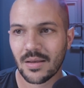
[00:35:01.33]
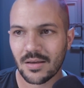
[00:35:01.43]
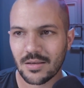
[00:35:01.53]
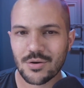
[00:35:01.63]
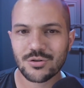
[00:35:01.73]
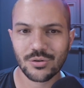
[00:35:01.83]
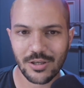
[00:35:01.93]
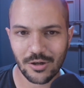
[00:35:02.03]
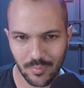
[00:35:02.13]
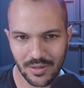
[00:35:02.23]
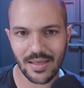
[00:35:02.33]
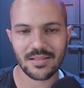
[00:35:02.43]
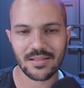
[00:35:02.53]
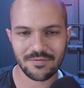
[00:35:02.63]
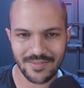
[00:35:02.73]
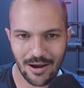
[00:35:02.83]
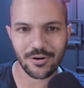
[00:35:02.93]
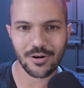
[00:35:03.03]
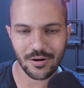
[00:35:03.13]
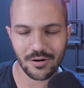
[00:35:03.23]
Usually it'll be like the
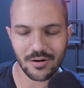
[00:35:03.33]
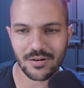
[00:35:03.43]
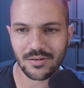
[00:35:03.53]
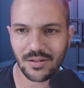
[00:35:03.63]
founder,